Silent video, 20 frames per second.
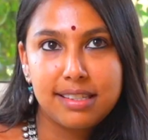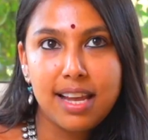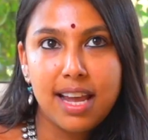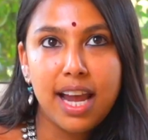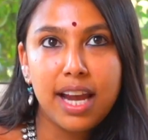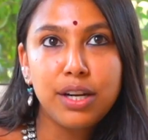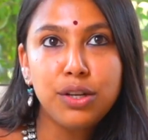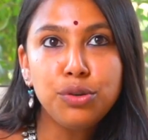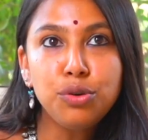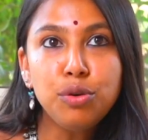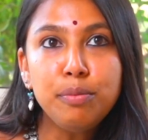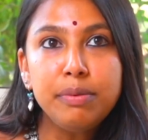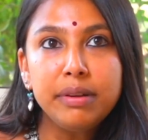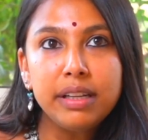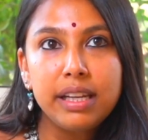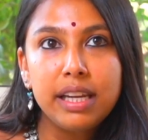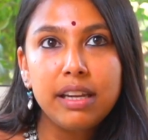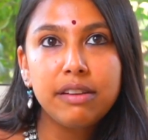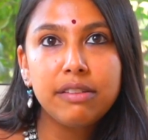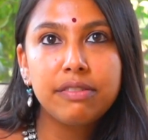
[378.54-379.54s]
I do
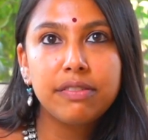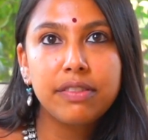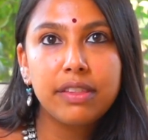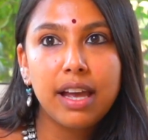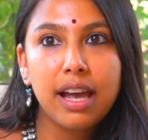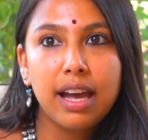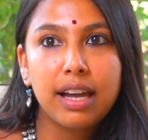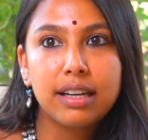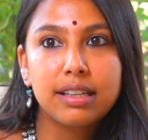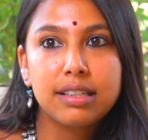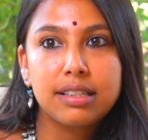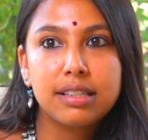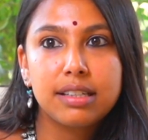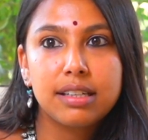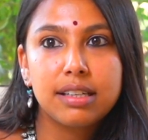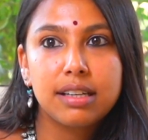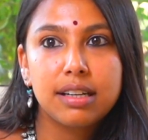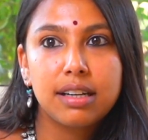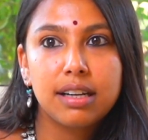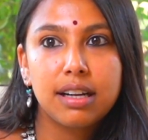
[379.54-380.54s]
believe that
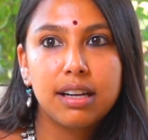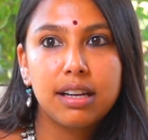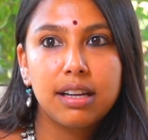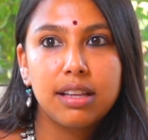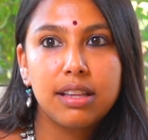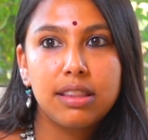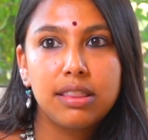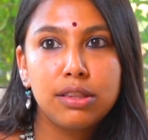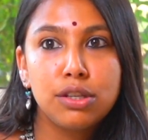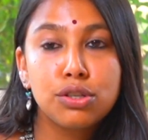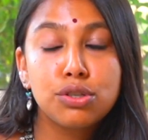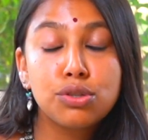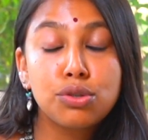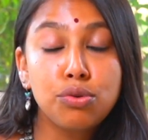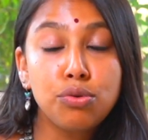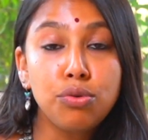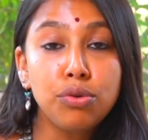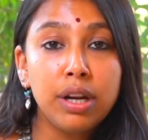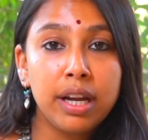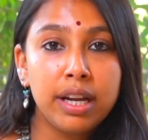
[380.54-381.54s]
the
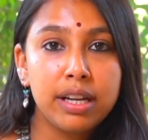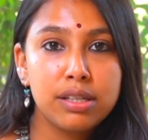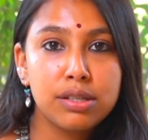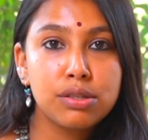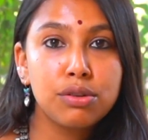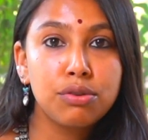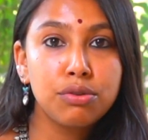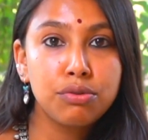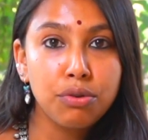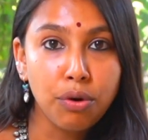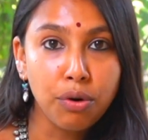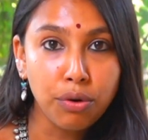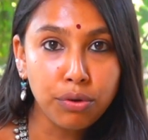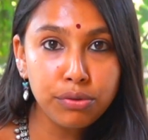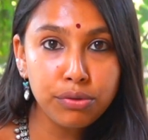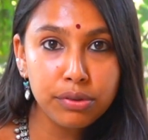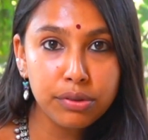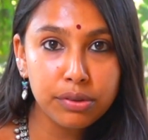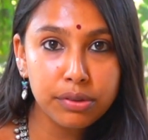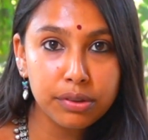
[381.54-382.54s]
school has
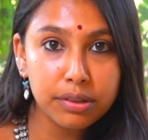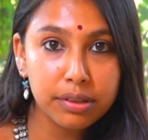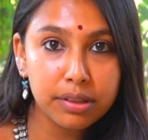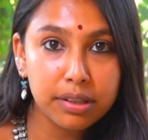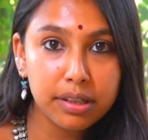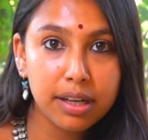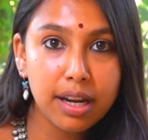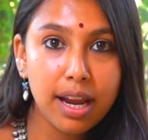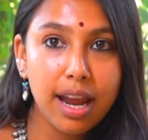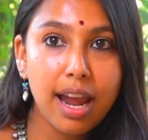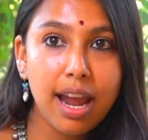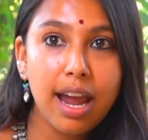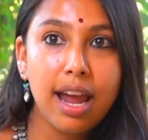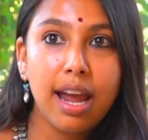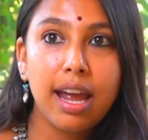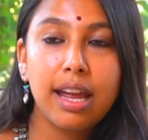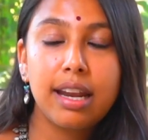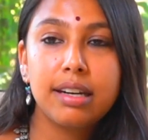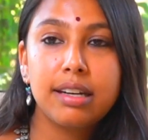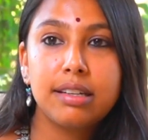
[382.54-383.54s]
grown,
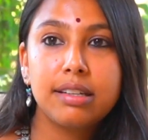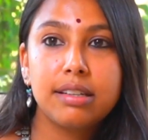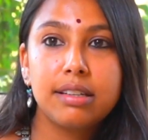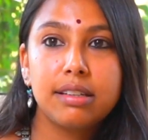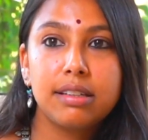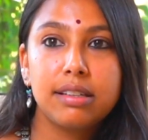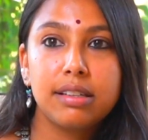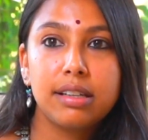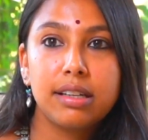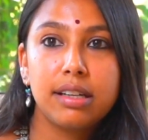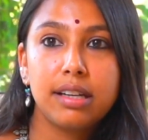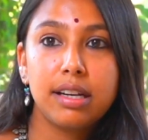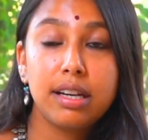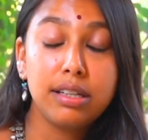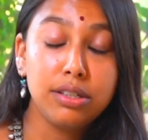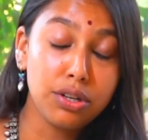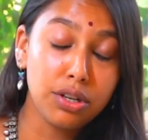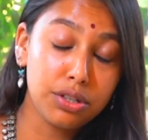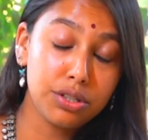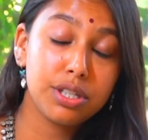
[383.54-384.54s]
and
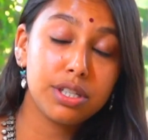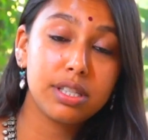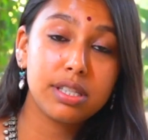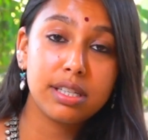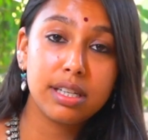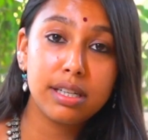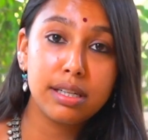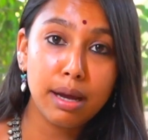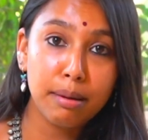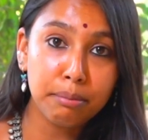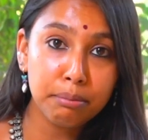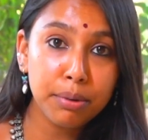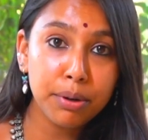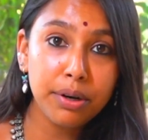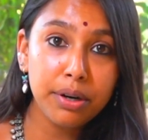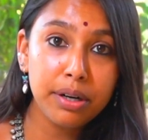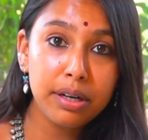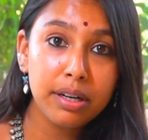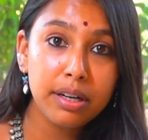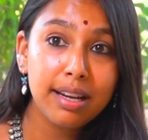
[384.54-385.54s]
not just in
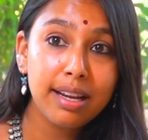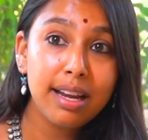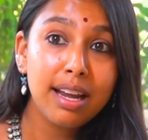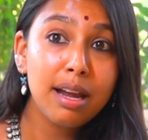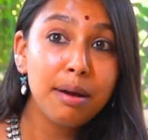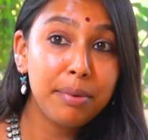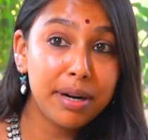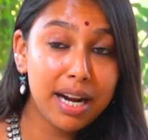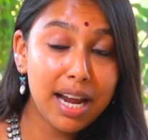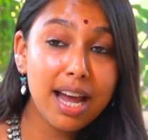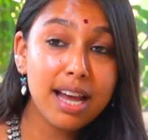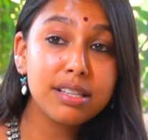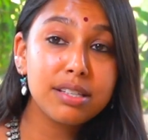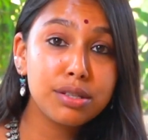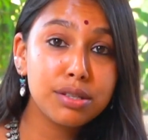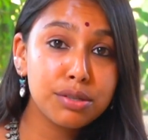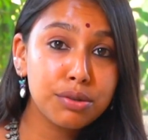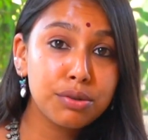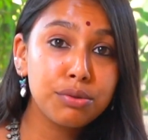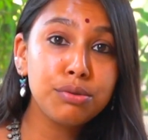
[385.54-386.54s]
number, but as
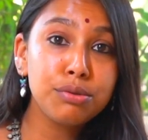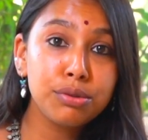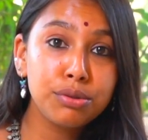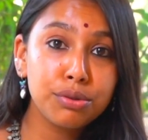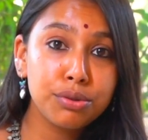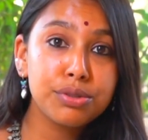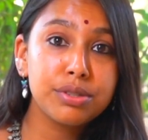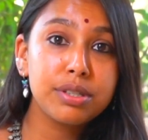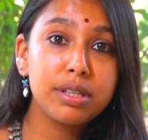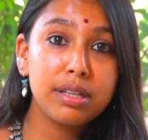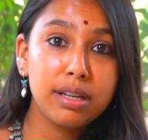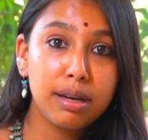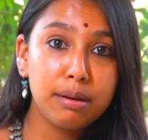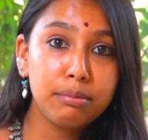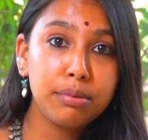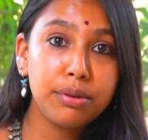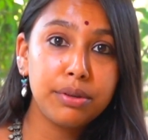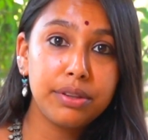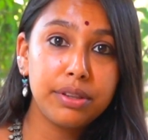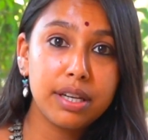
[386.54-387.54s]
the school grows in
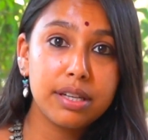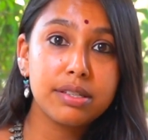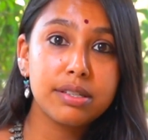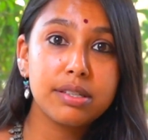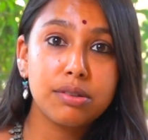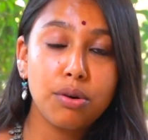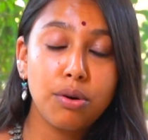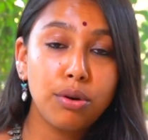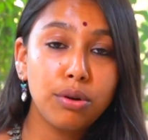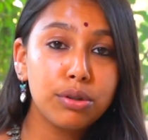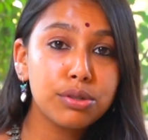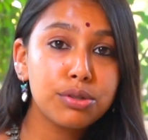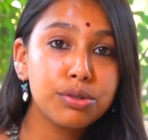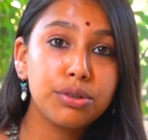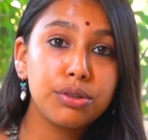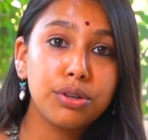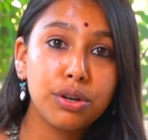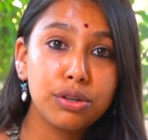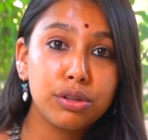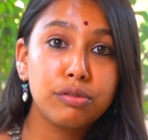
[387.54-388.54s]
number, there's
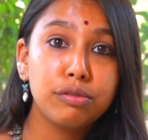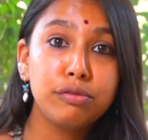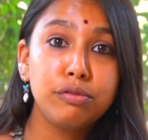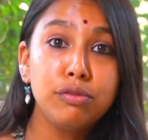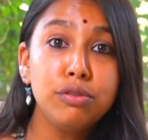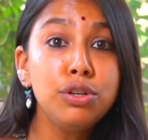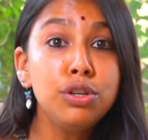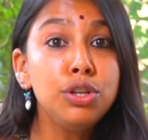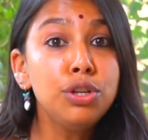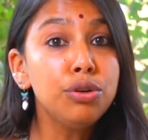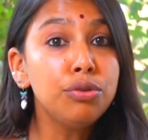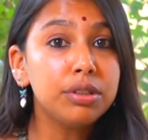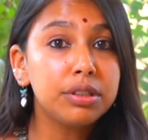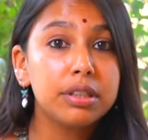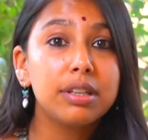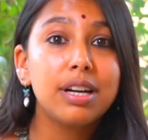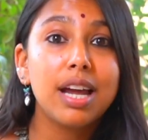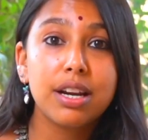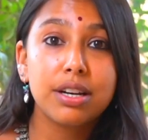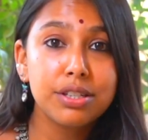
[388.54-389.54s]
also a lot of new
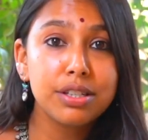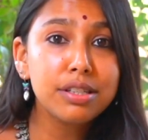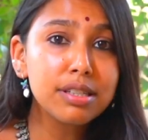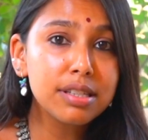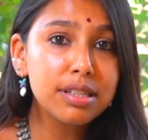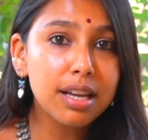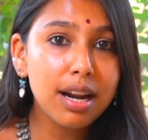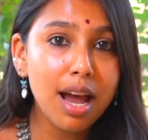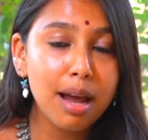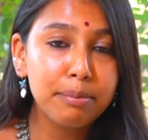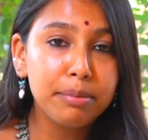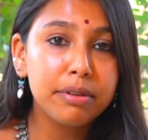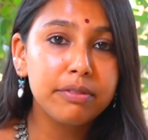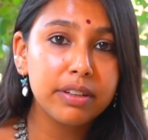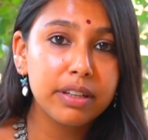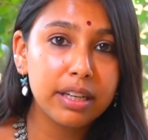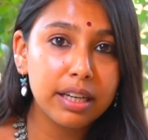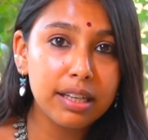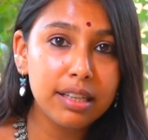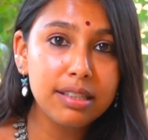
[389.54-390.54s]
interactions that happen
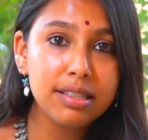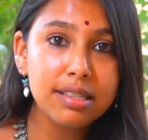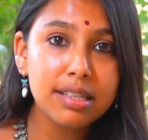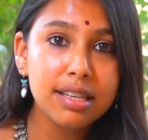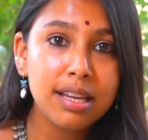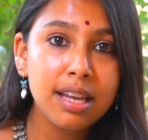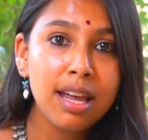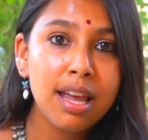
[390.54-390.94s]
for kids,